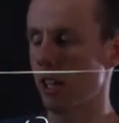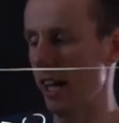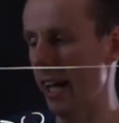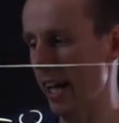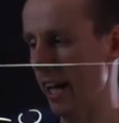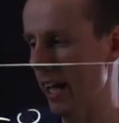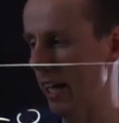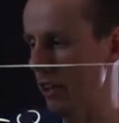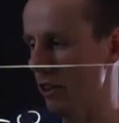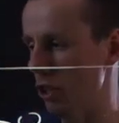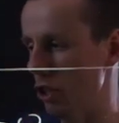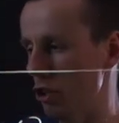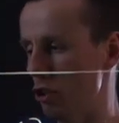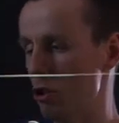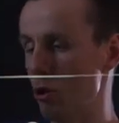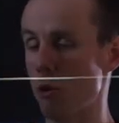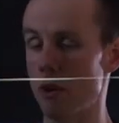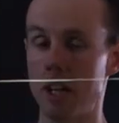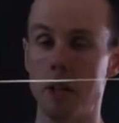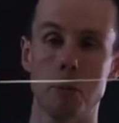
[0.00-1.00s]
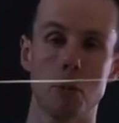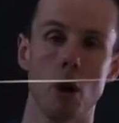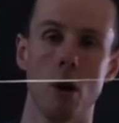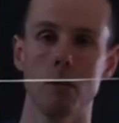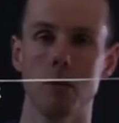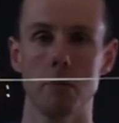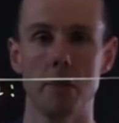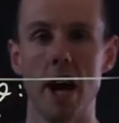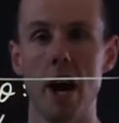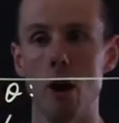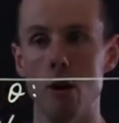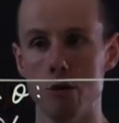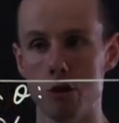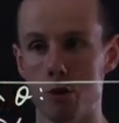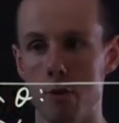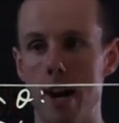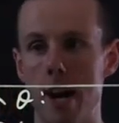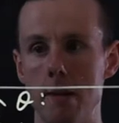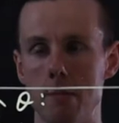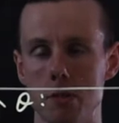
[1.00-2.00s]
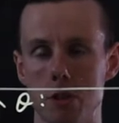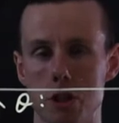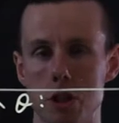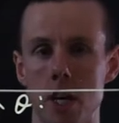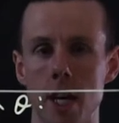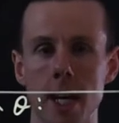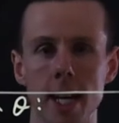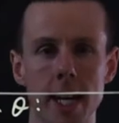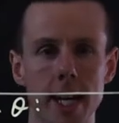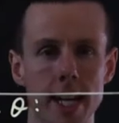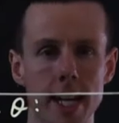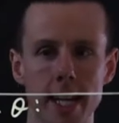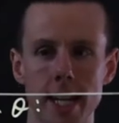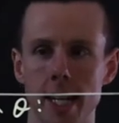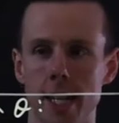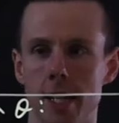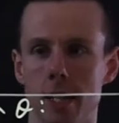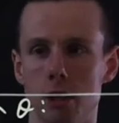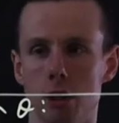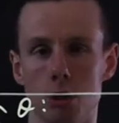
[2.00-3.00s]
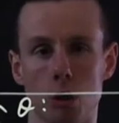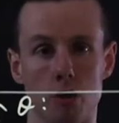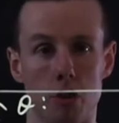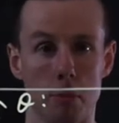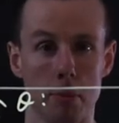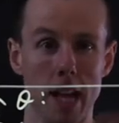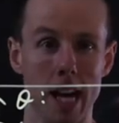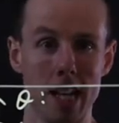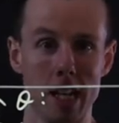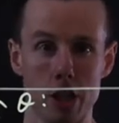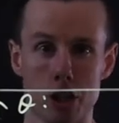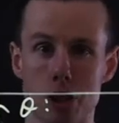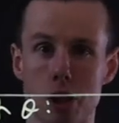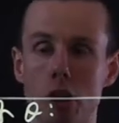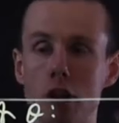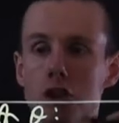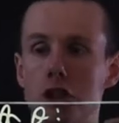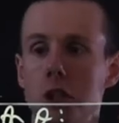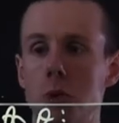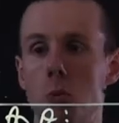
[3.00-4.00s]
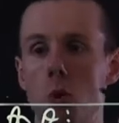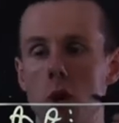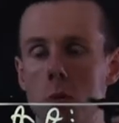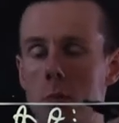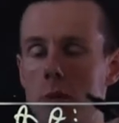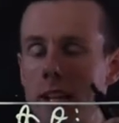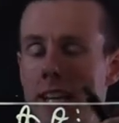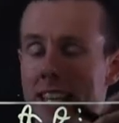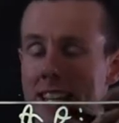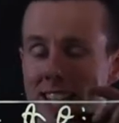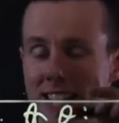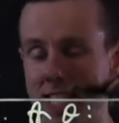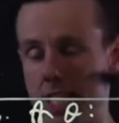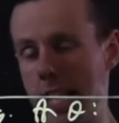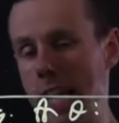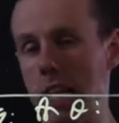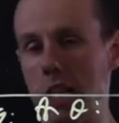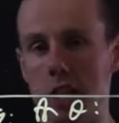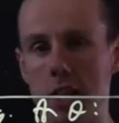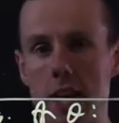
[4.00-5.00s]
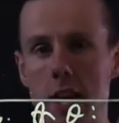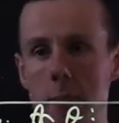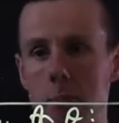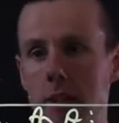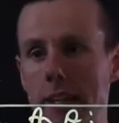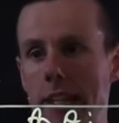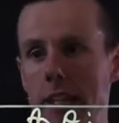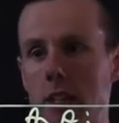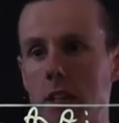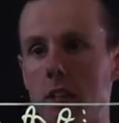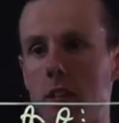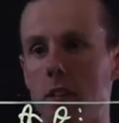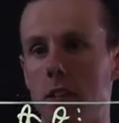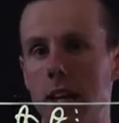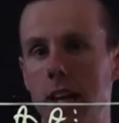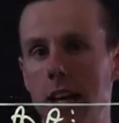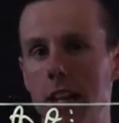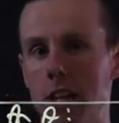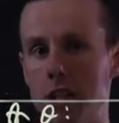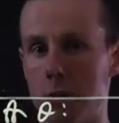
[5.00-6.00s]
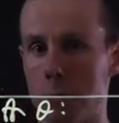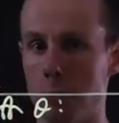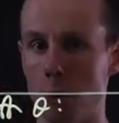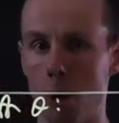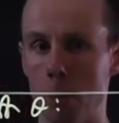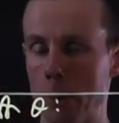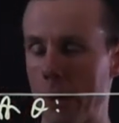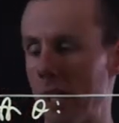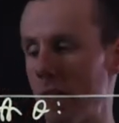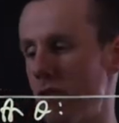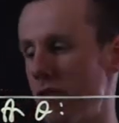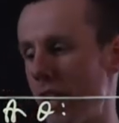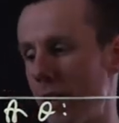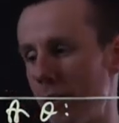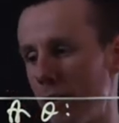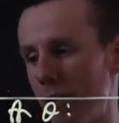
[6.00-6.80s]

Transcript: In the Newtonian problem, that also happens. So if the planet starts in one plane, it stays in that plane. That's a property of central